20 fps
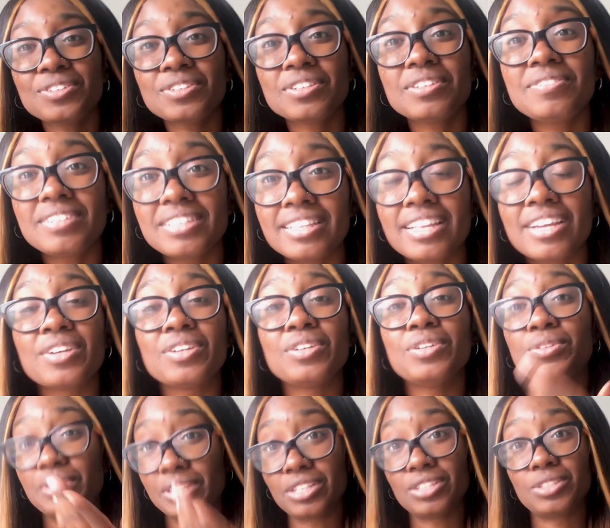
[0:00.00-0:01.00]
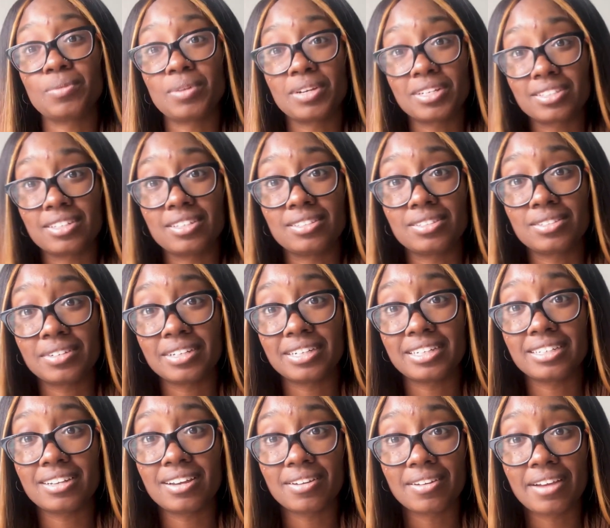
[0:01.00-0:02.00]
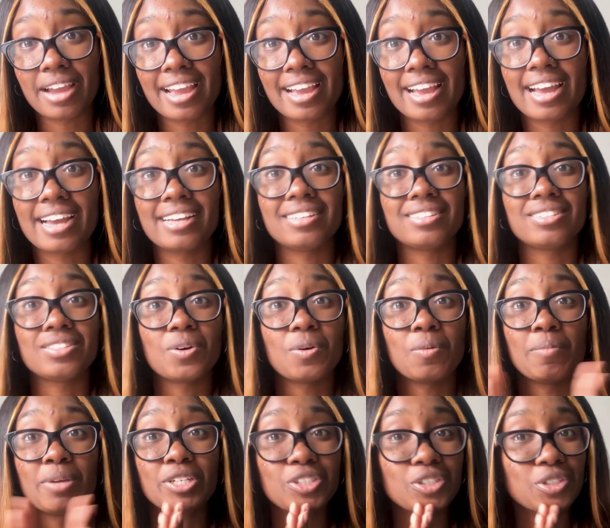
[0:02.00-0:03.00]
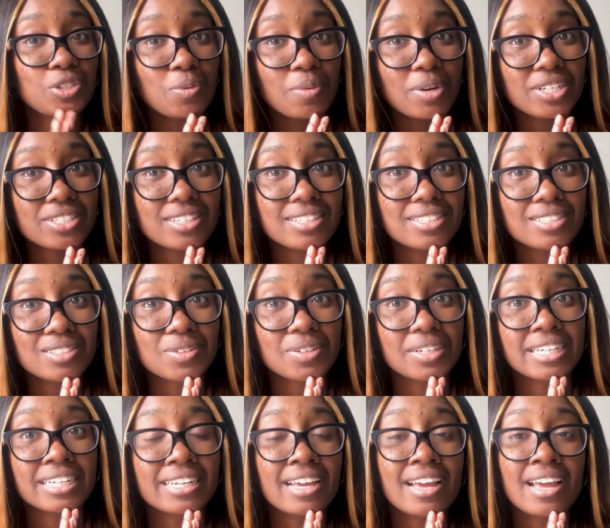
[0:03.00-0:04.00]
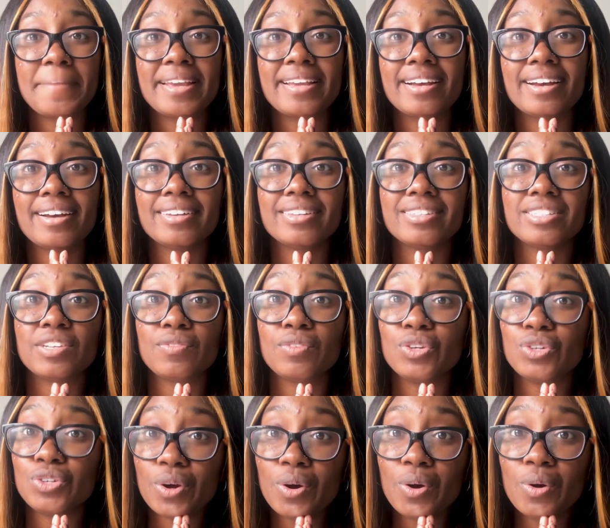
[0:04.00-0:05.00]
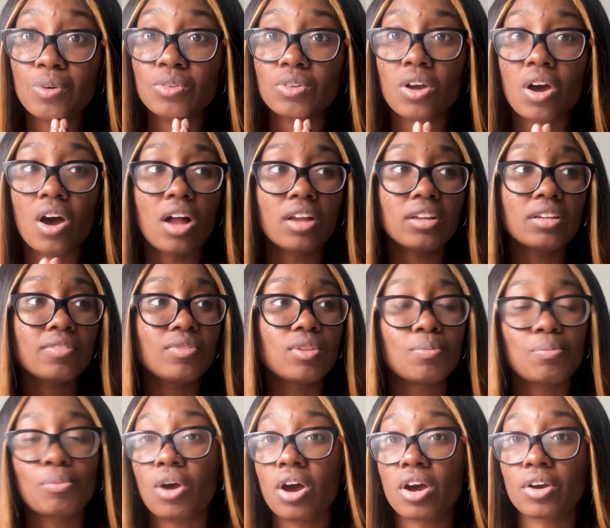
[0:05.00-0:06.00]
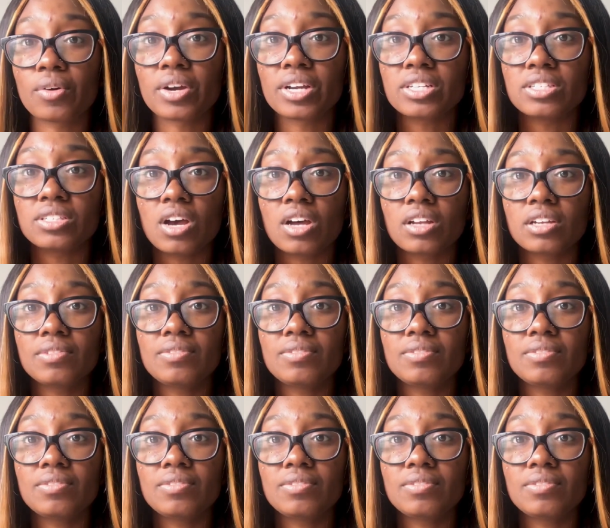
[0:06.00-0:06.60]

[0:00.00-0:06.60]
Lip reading: you're living there, you need to wear sunscreen. Okay guys, so make sure you wear sunscreen, because if you don't, all of the progress, all